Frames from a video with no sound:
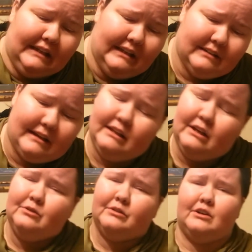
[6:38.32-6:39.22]
They say
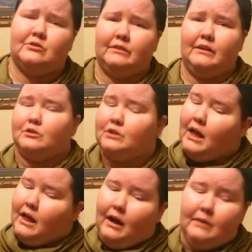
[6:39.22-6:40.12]
they use natural flavors.
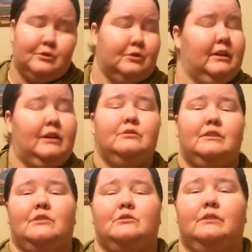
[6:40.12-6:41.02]
I'm sure they use
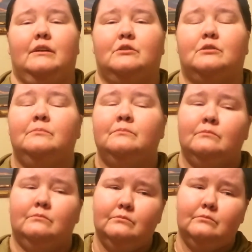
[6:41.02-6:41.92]
natural flavors.
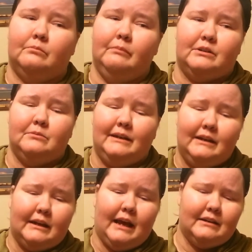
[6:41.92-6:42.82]
But to me,
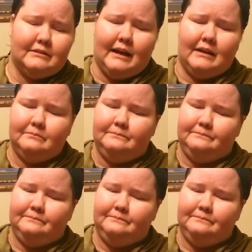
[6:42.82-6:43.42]
it has that